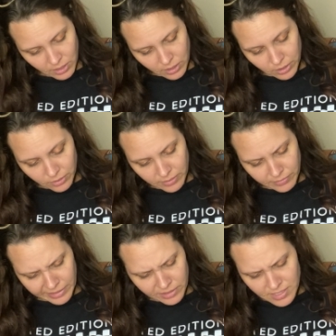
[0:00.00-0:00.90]
Early
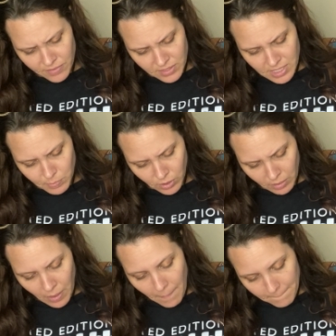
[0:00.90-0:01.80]
readers of this book
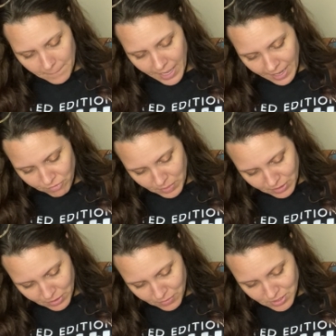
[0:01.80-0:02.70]
have been
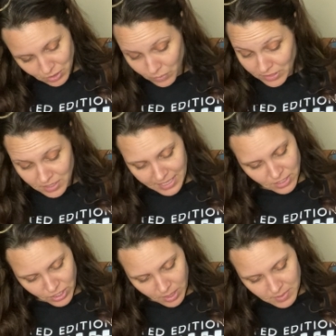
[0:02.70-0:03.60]
known to quit their day
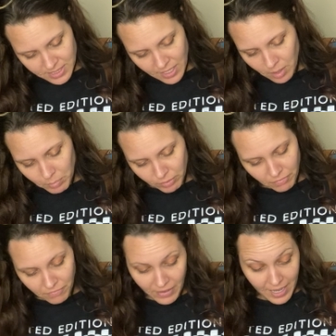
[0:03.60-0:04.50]
jobs, build
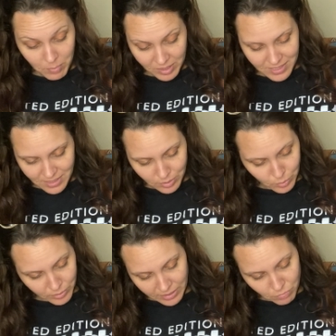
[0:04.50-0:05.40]
fabulous and
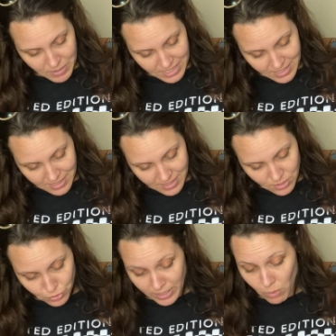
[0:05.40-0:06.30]
lucrative businesses,
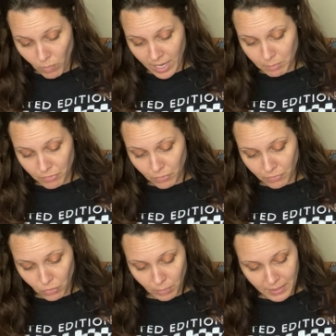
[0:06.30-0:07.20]
drink wine before
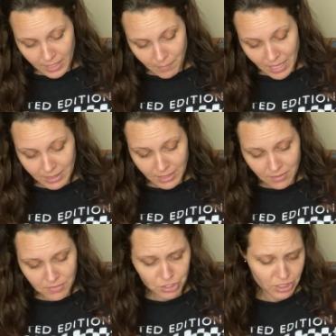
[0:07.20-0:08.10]
4 p.m., and
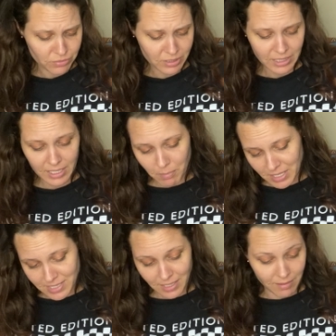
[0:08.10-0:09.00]
live generally
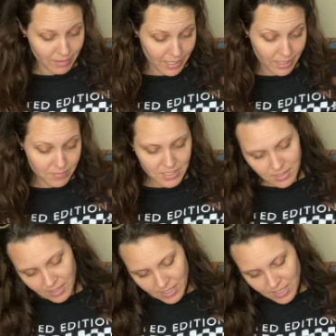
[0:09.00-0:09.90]
amazing lives.
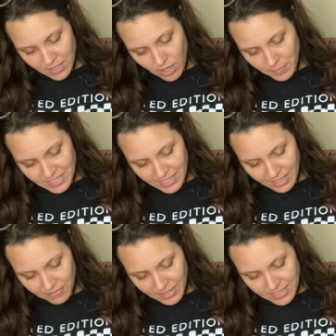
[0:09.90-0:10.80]
Common side
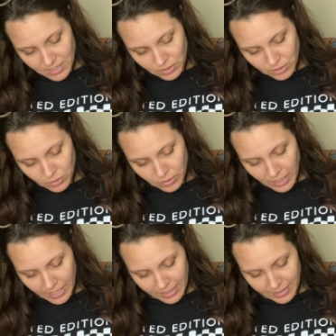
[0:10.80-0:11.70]
effects include
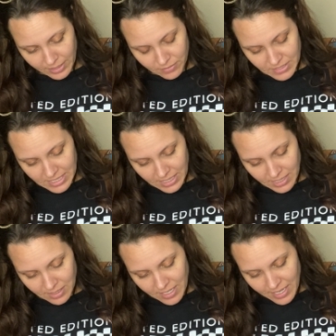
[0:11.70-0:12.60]
highlighter
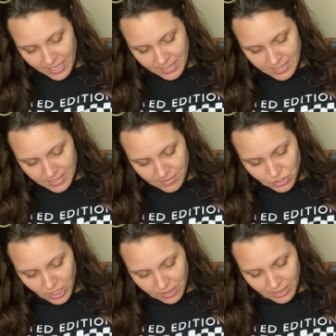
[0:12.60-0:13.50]
fatigue, excessive
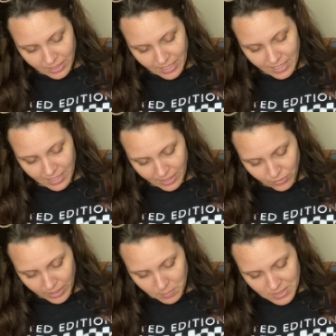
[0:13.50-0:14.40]
chuckling, and neck
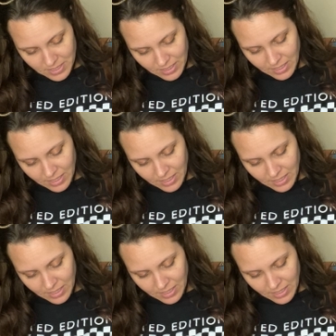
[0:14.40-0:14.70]
cramps.